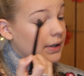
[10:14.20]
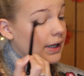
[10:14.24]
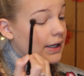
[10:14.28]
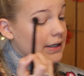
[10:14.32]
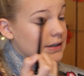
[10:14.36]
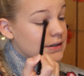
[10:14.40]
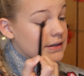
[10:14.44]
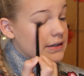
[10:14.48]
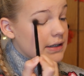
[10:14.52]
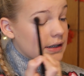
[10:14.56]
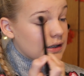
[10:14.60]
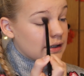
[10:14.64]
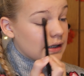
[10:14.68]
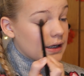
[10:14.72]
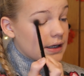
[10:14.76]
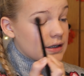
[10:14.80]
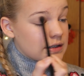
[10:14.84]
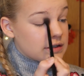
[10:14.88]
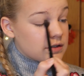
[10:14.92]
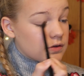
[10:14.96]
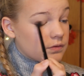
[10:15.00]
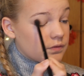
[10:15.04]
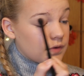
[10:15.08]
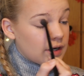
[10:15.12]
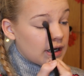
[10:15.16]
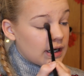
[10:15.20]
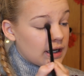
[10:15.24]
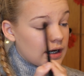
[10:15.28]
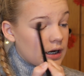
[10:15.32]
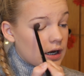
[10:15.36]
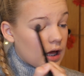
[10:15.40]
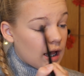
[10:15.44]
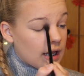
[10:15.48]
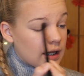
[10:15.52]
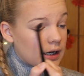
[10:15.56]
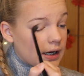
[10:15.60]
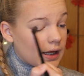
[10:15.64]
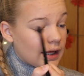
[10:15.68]
blending this really
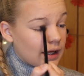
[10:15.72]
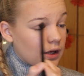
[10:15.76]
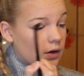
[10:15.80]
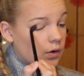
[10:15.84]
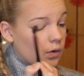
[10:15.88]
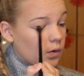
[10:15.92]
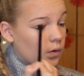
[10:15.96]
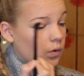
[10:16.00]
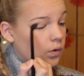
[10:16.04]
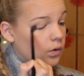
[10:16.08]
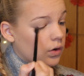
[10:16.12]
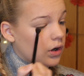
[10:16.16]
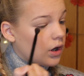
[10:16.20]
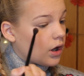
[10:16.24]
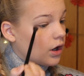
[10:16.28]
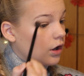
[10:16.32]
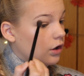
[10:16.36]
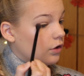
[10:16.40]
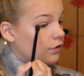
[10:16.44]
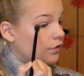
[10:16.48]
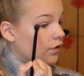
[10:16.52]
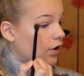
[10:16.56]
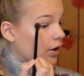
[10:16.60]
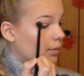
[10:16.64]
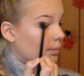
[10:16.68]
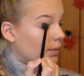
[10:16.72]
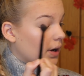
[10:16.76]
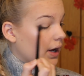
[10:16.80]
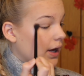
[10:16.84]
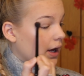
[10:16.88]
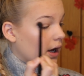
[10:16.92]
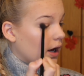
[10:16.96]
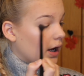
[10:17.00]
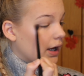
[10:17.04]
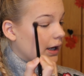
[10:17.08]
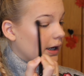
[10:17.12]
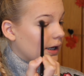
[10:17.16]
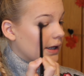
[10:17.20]
lightly all over my
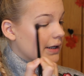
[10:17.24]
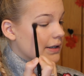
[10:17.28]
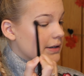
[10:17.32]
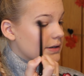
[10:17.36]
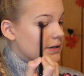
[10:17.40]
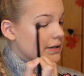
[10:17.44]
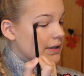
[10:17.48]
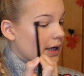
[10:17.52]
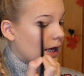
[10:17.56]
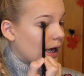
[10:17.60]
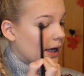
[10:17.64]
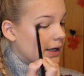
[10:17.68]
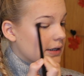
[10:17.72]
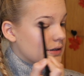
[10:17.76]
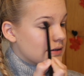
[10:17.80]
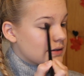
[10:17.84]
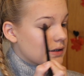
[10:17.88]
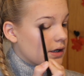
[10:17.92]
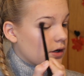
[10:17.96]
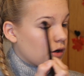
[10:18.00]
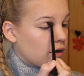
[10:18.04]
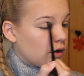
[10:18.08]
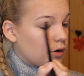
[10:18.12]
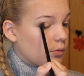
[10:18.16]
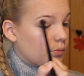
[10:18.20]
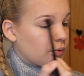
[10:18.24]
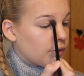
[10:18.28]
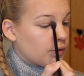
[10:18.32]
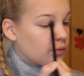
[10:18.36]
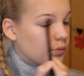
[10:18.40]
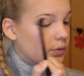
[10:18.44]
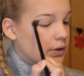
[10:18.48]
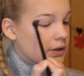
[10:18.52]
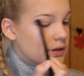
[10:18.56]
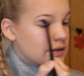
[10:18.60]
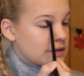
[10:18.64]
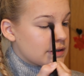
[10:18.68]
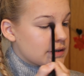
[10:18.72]
eyelids and
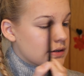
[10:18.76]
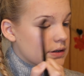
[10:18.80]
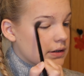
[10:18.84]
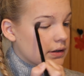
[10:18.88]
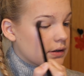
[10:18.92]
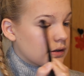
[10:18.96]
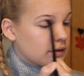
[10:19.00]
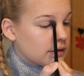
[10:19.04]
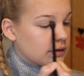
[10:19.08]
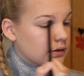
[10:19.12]
upwards.